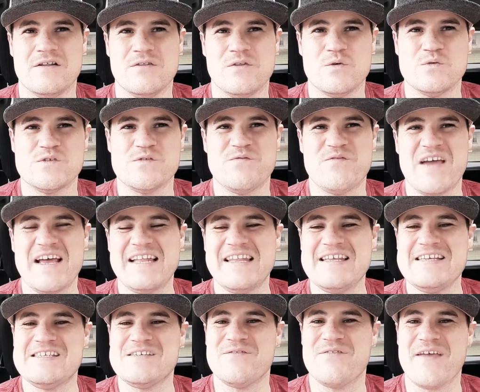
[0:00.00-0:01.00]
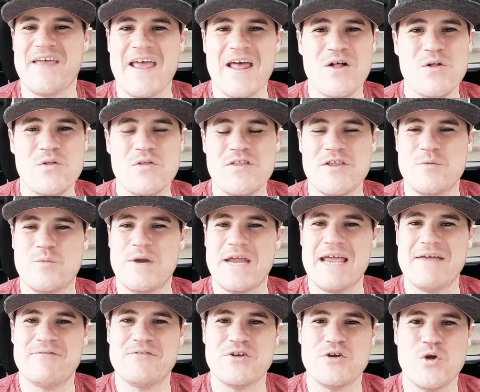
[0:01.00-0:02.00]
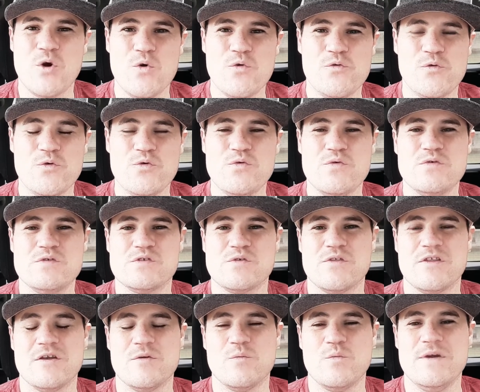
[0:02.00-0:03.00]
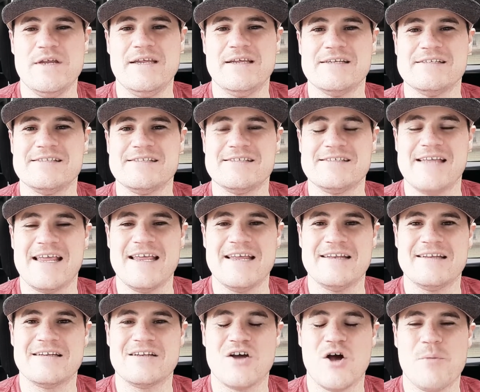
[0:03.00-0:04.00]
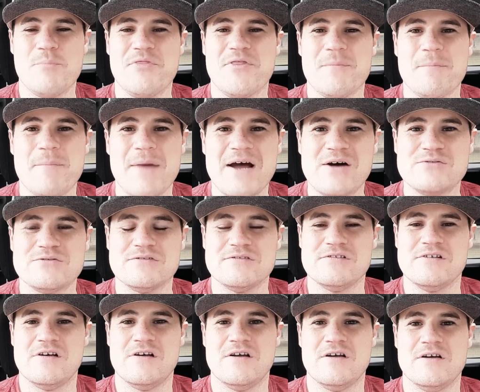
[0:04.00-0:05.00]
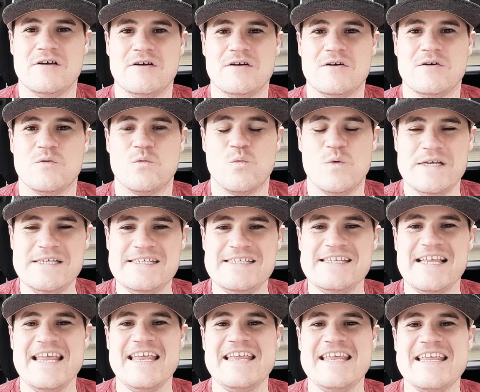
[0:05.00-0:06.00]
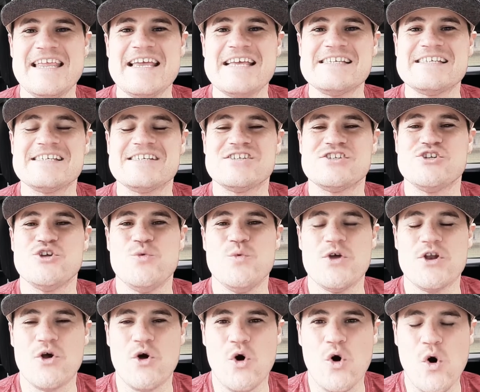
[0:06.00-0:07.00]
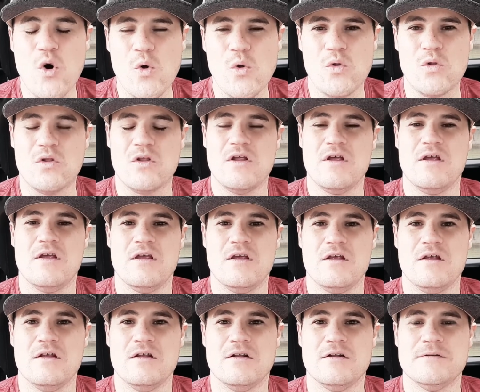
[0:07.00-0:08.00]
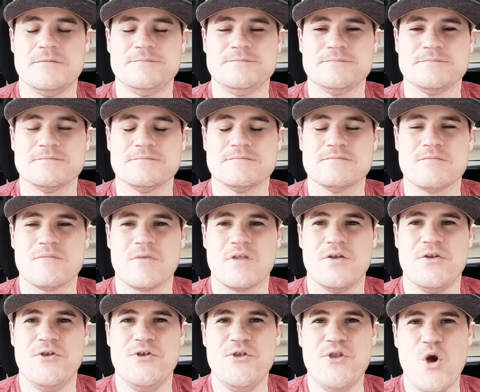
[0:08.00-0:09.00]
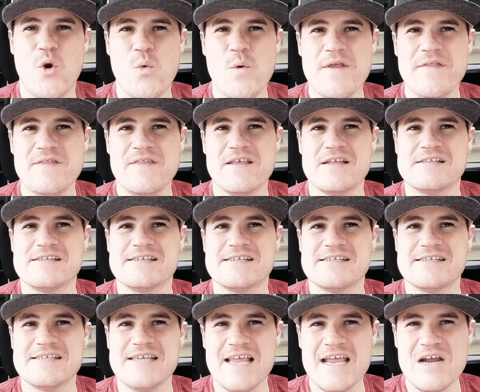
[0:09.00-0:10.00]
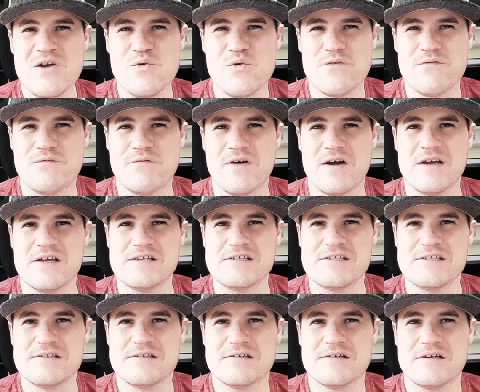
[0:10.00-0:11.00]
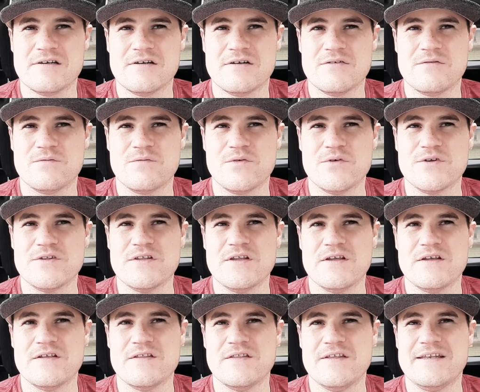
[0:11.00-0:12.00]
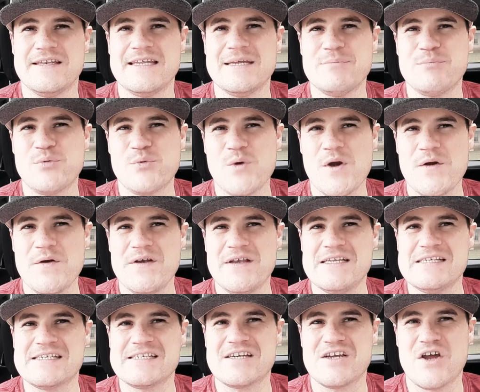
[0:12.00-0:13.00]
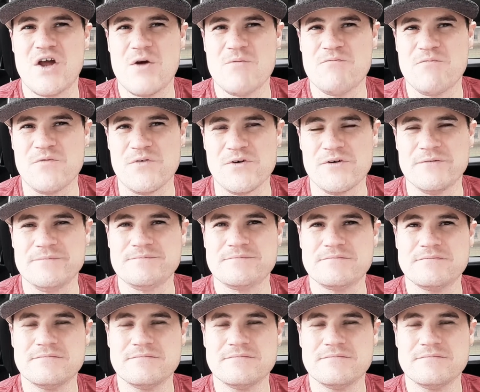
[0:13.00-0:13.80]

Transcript: those valleys of hell that we have to go through so that we can stand atop the mountain. We say yes to it all, knowing that sacrifice for the temporary discomfort